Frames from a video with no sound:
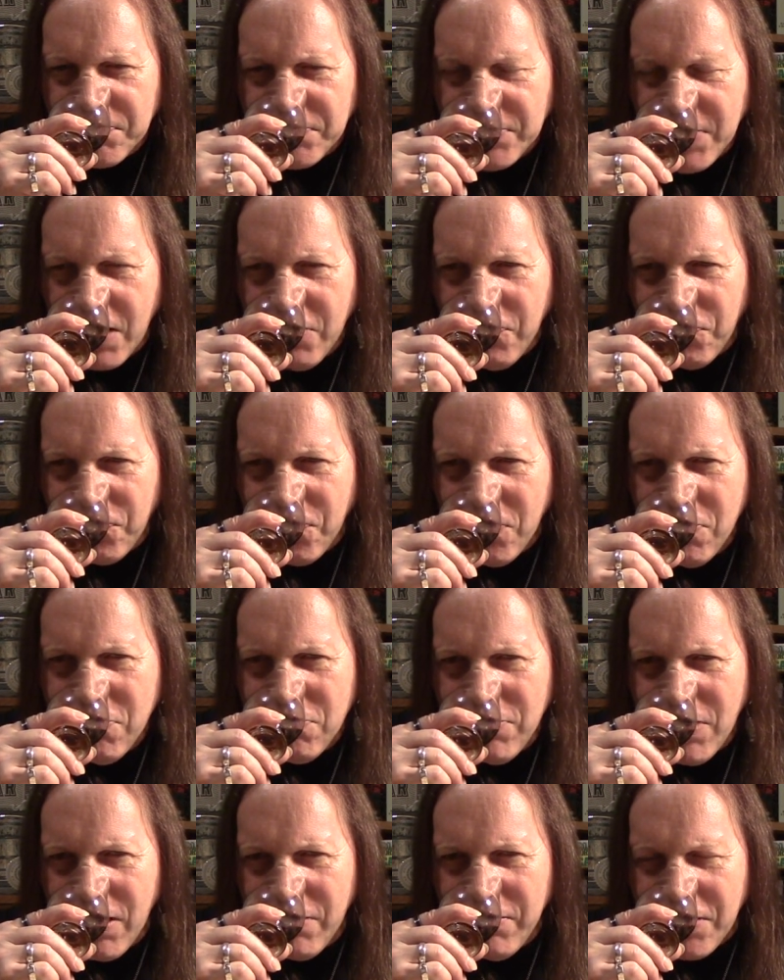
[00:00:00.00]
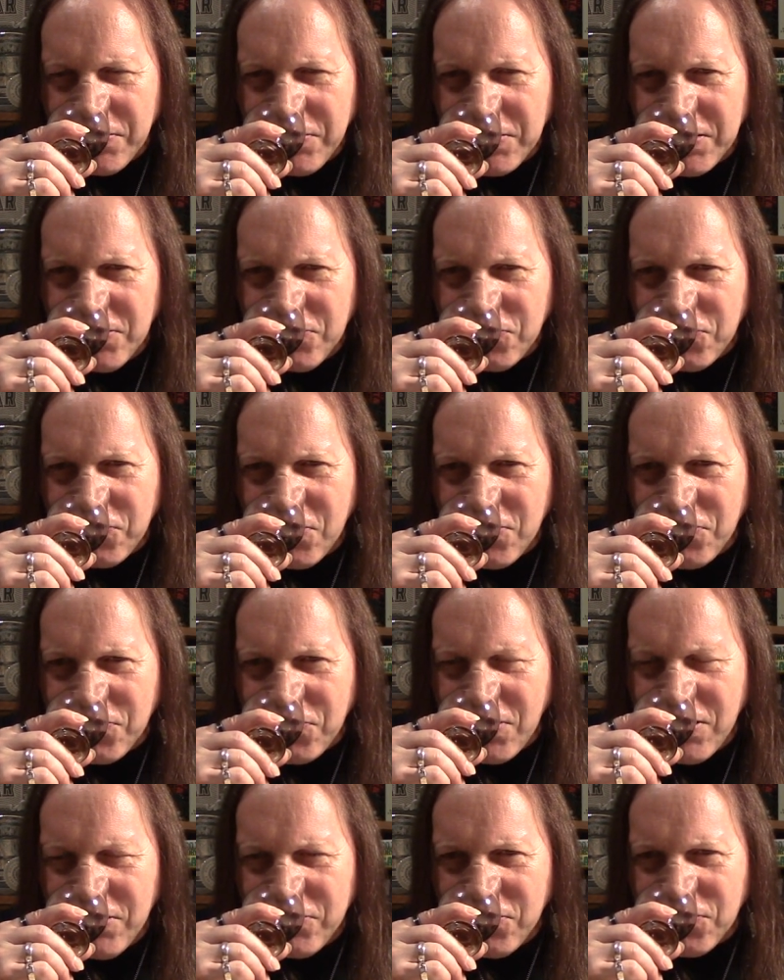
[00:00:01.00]
No fruit, no nothing. It's
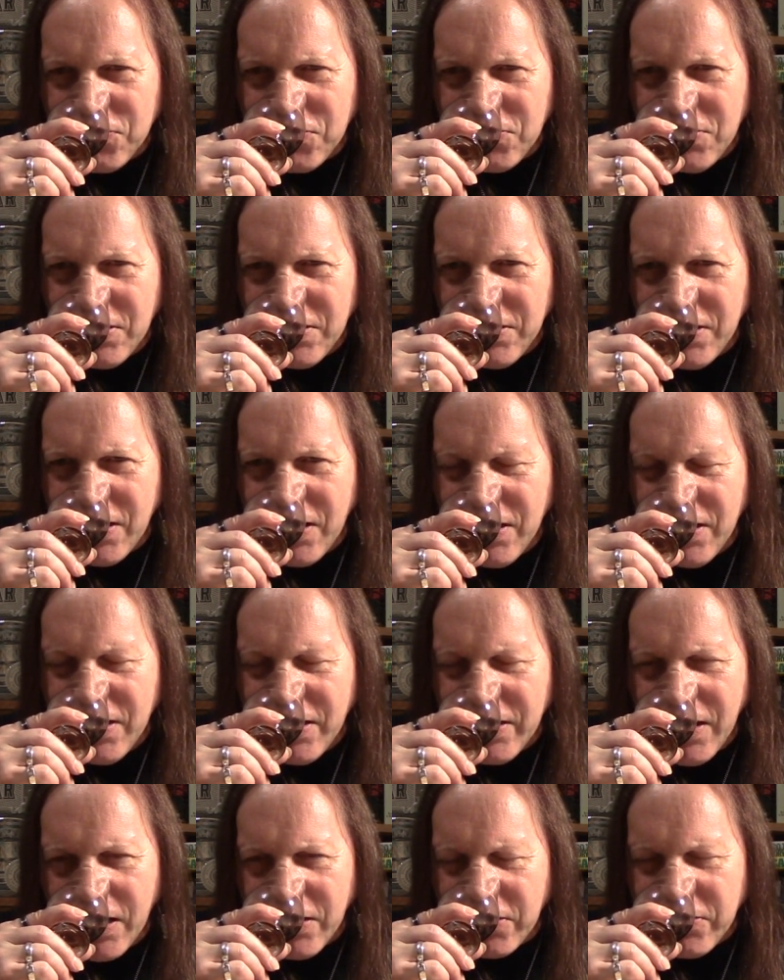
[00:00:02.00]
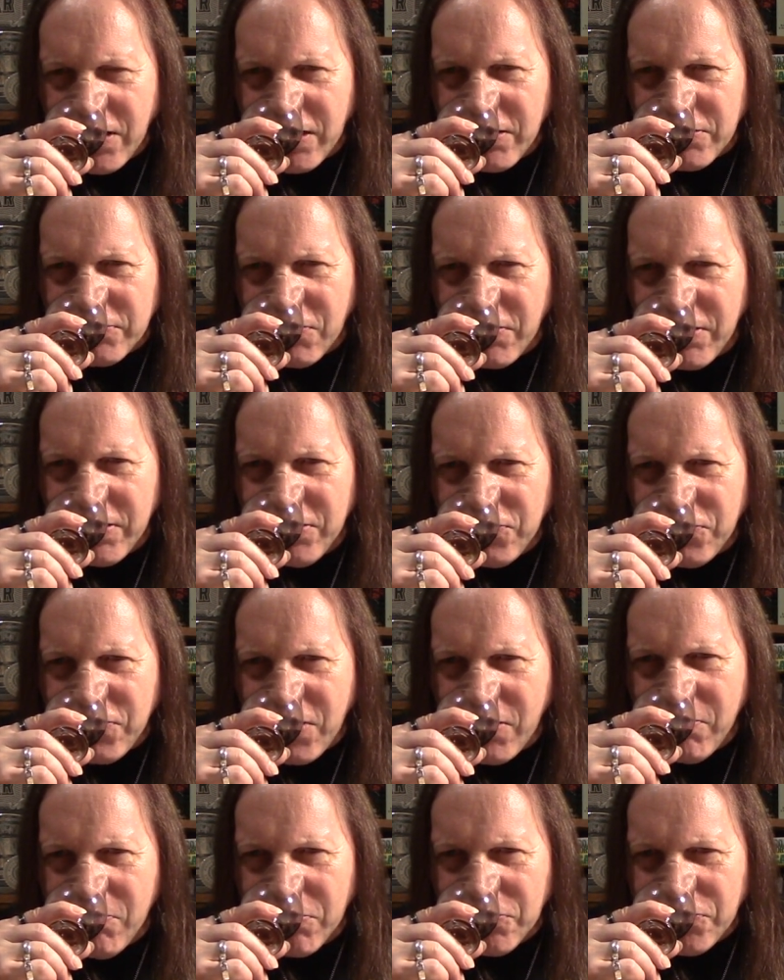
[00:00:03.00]
just an unadulterated
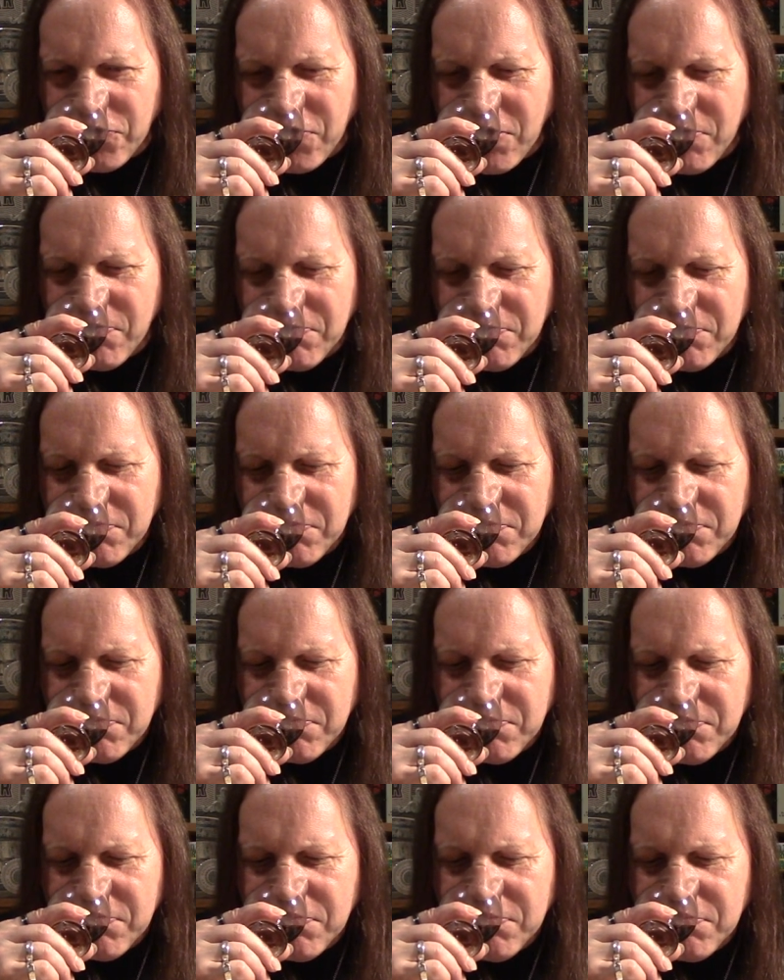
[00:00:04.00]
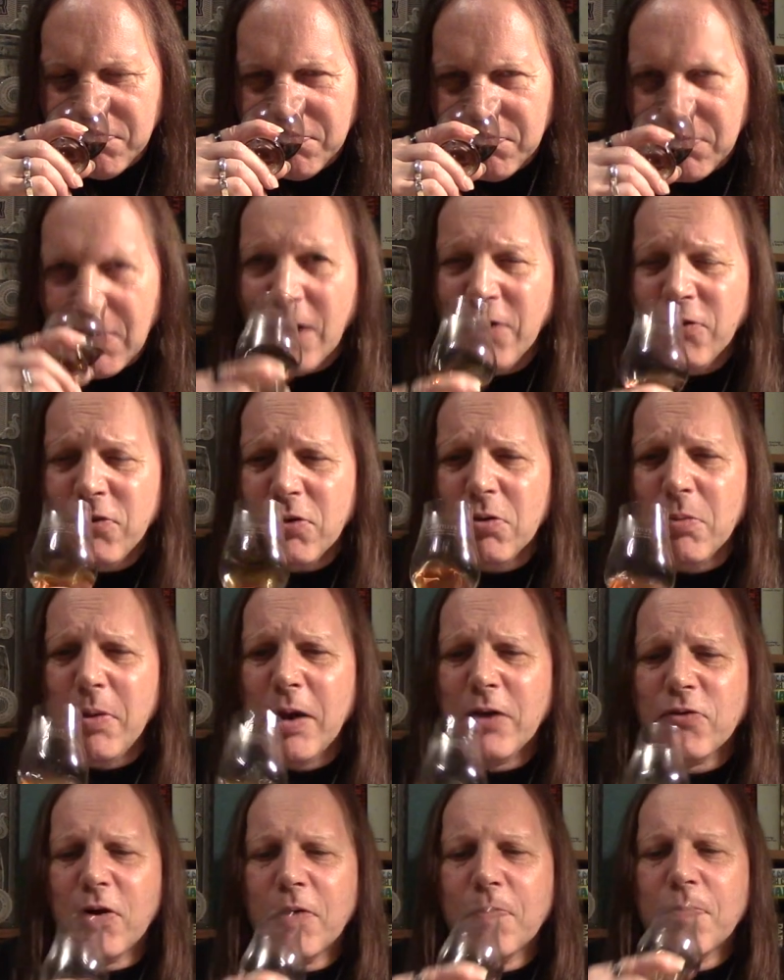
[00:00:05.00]
sherry monster. So
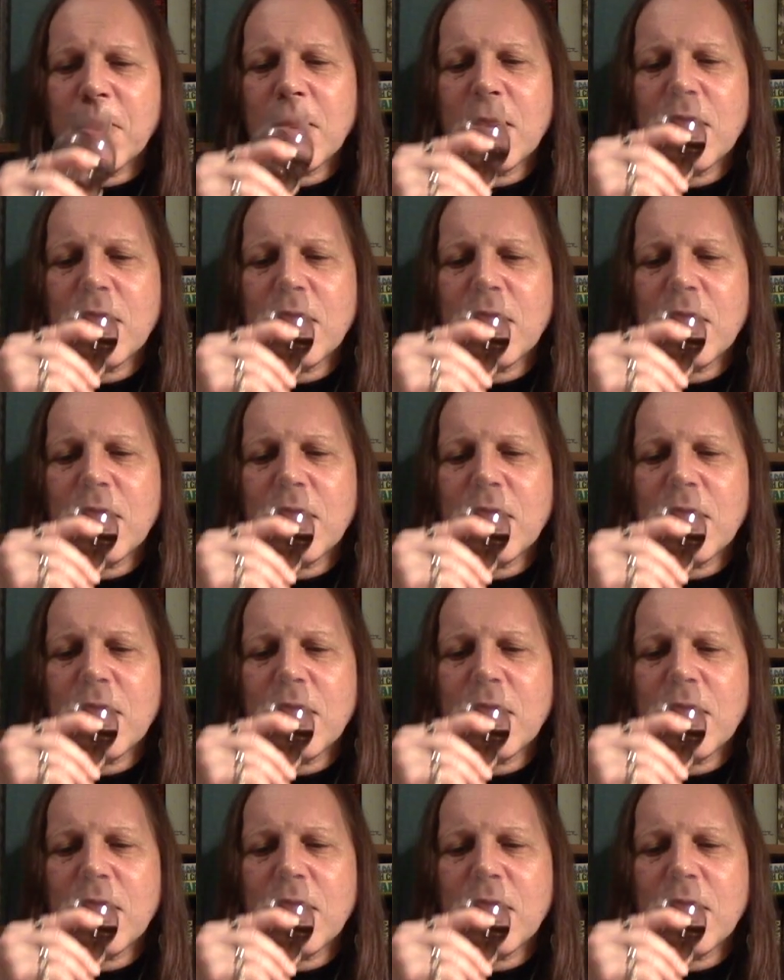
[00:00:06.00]
that's right.